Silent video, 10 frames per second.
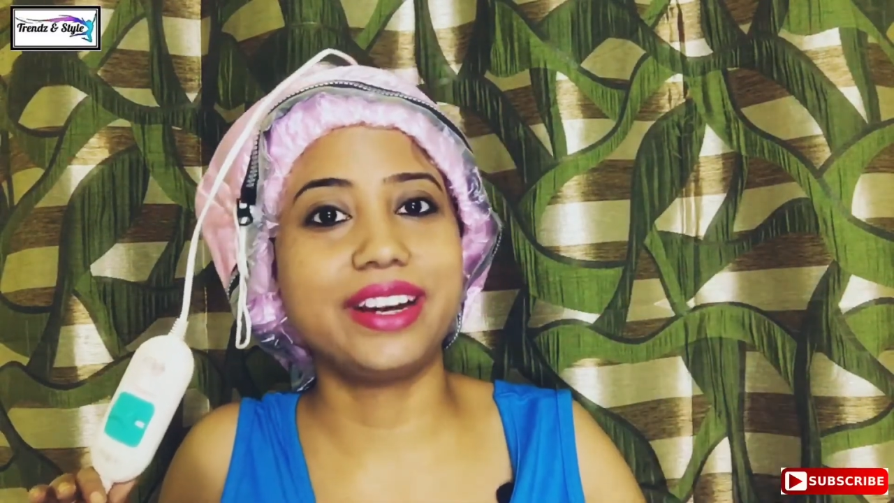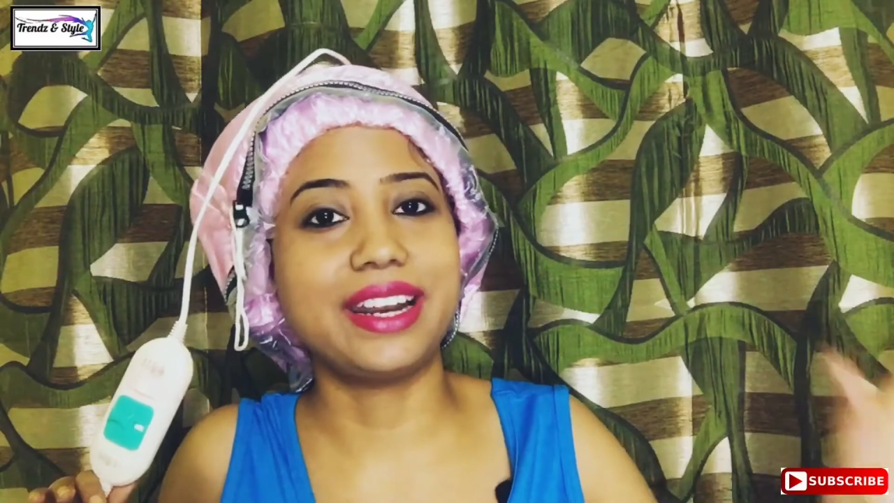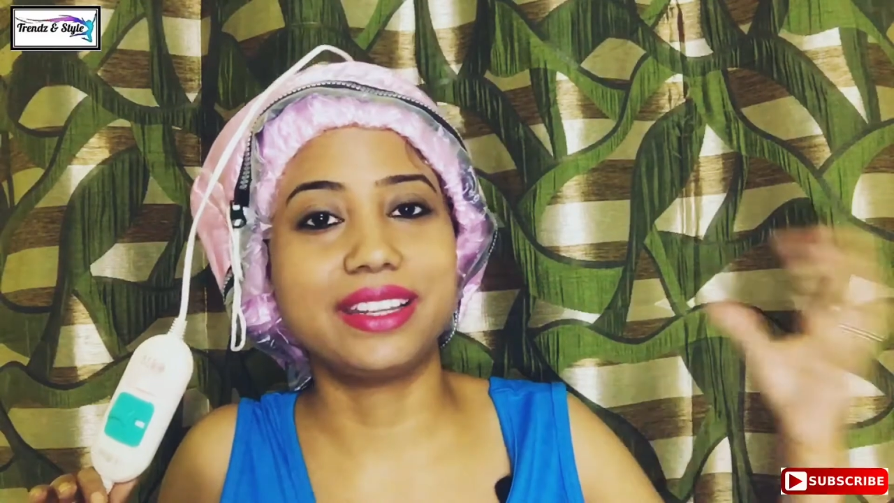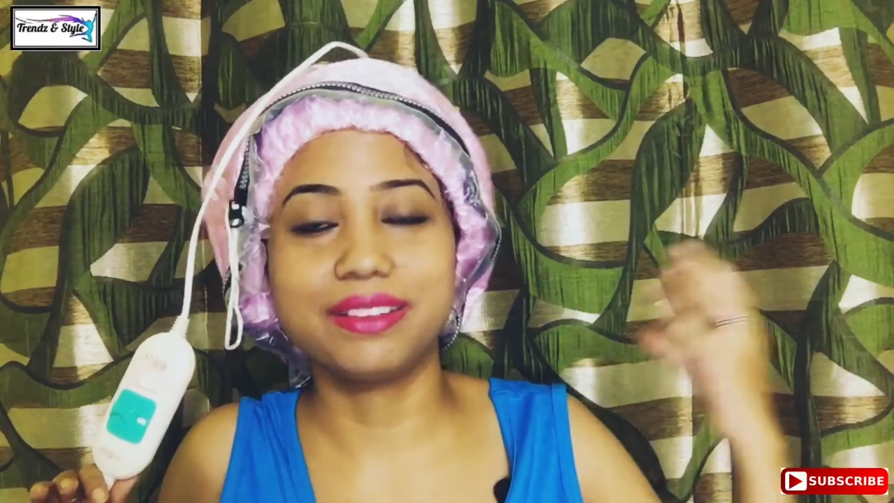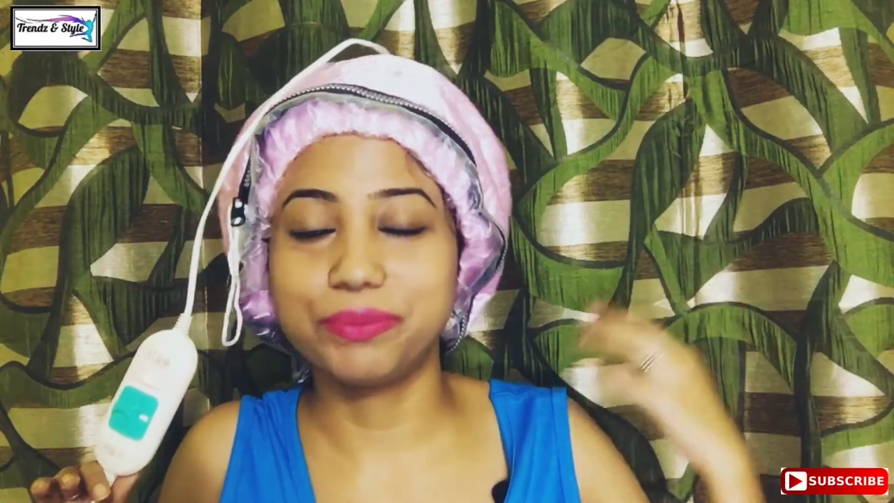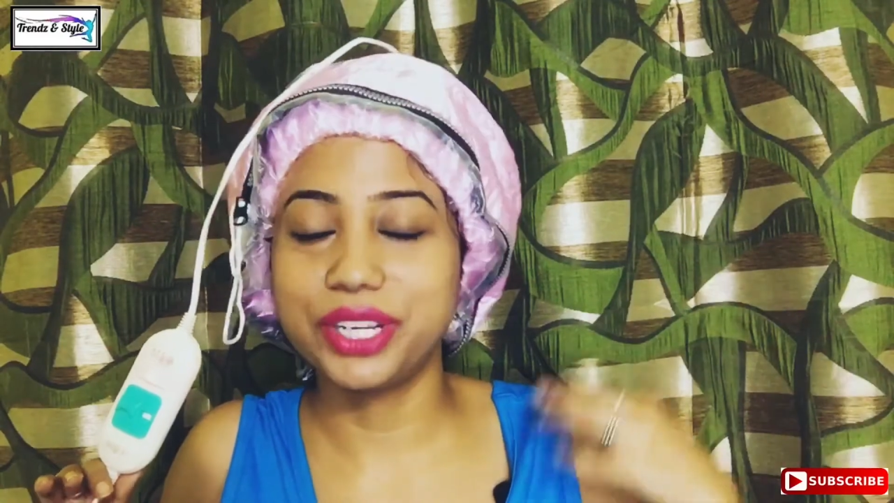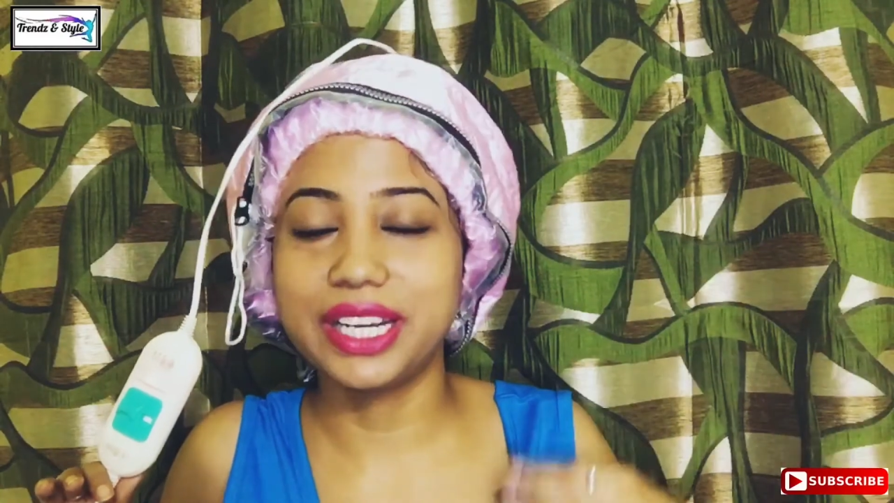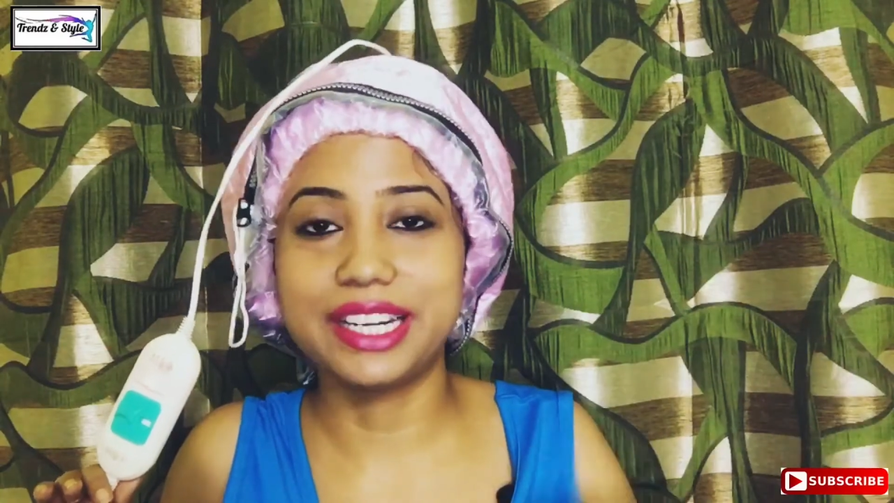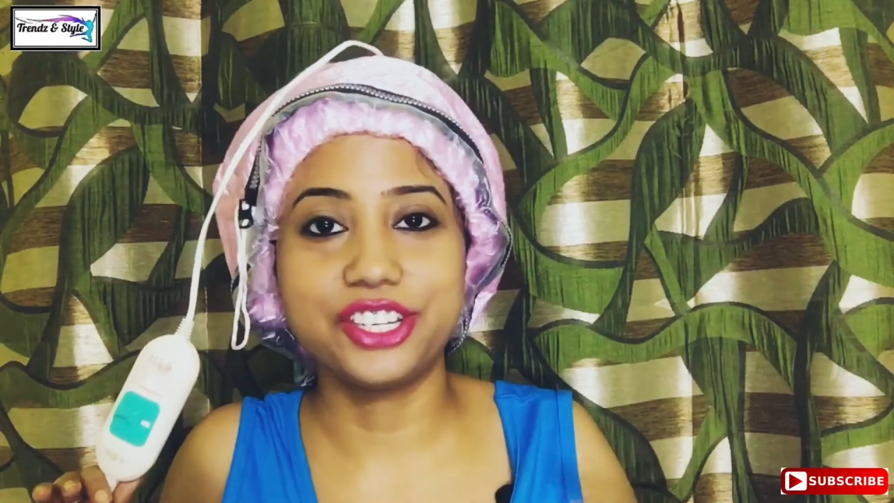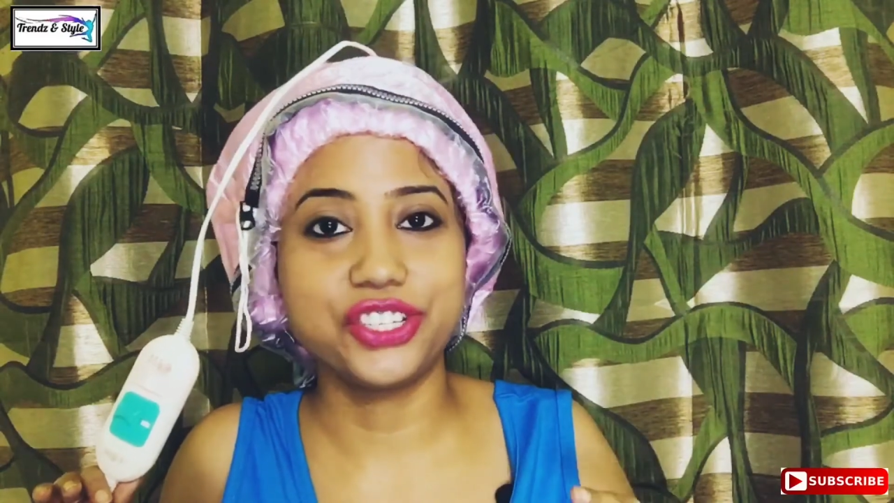and
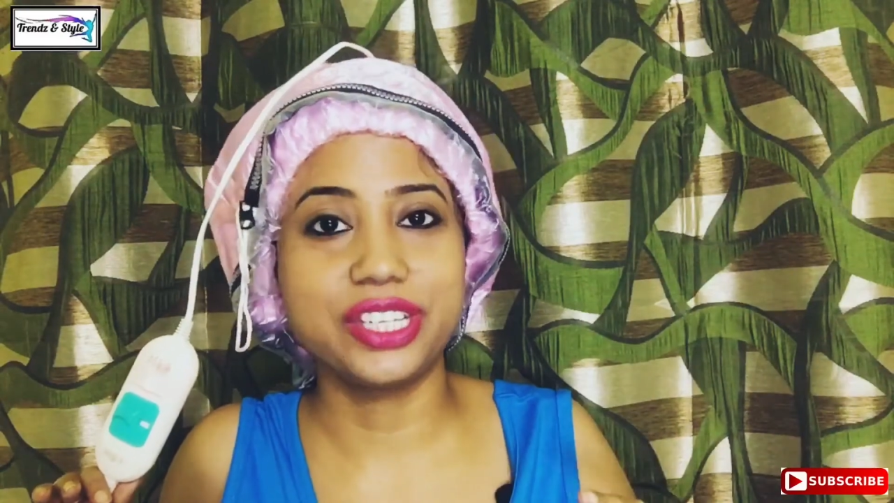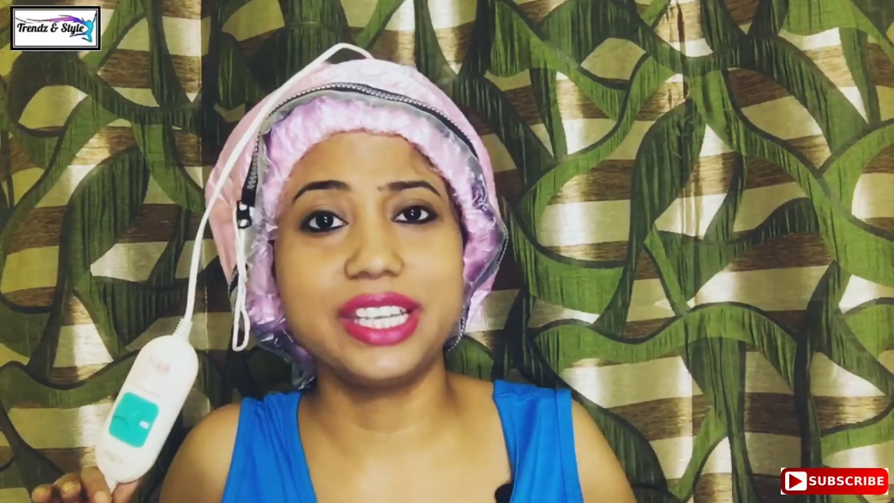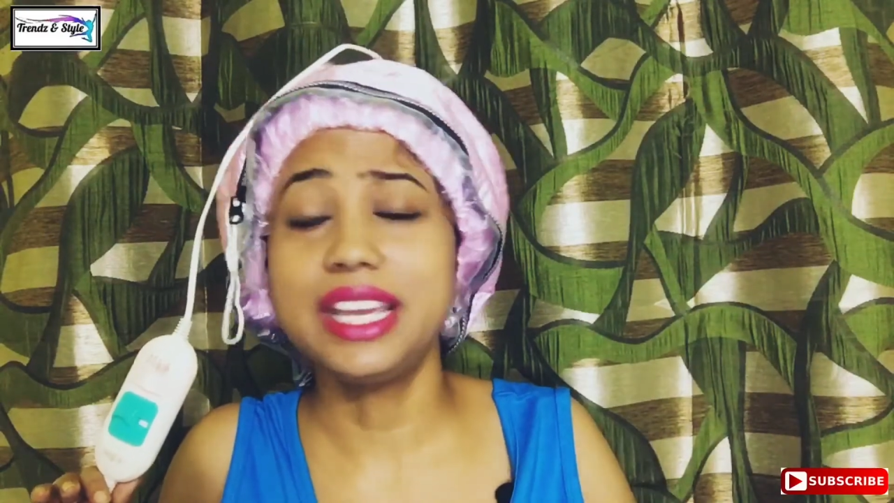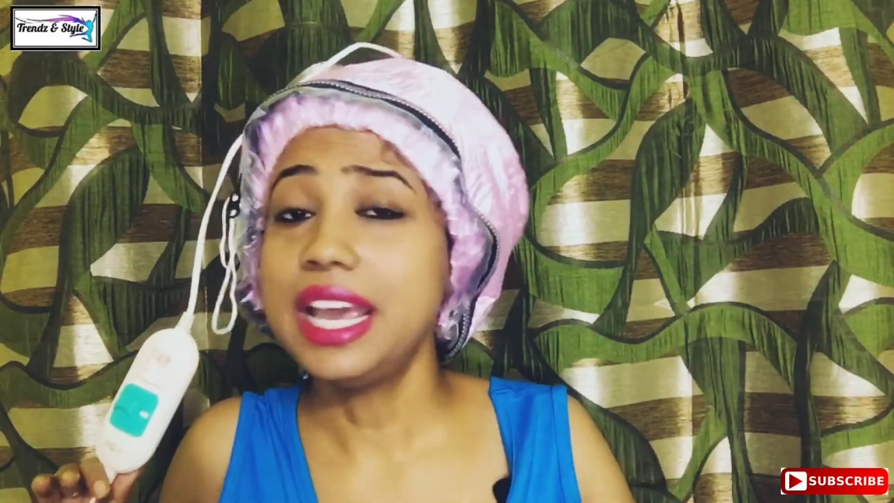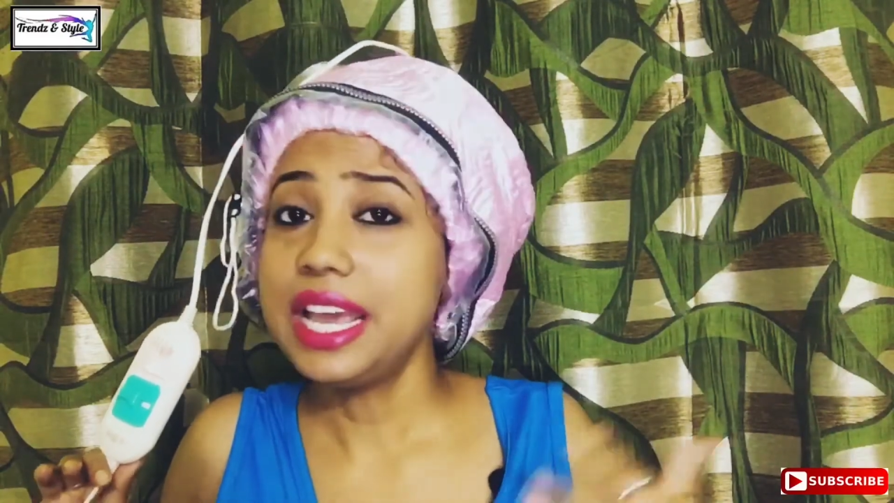preconditioning.